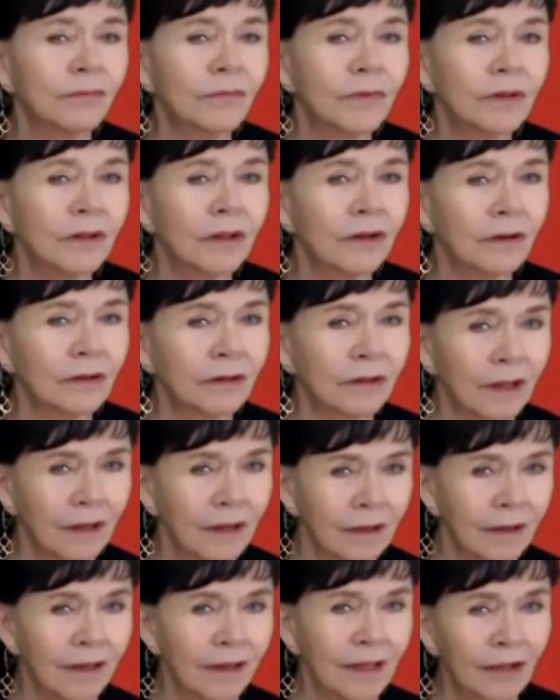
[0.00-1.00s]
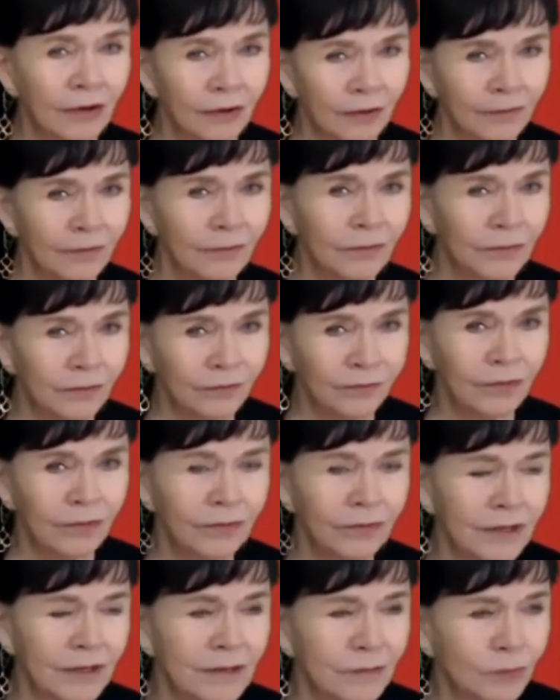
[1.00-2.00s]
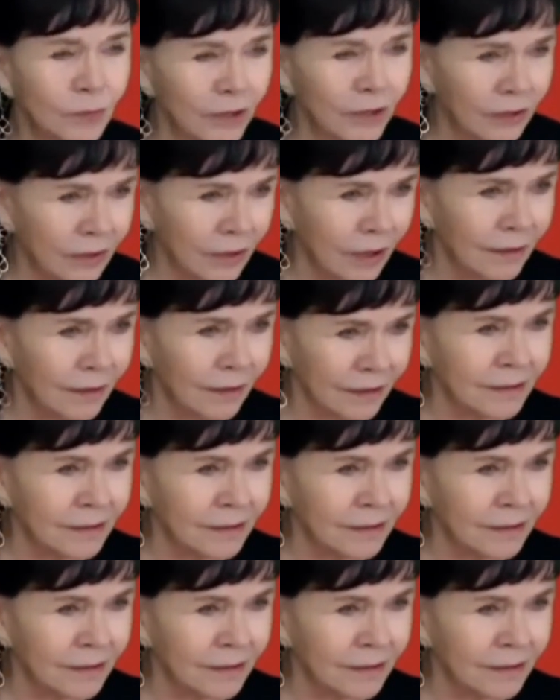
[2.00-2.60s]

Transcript: little inner the what do you call it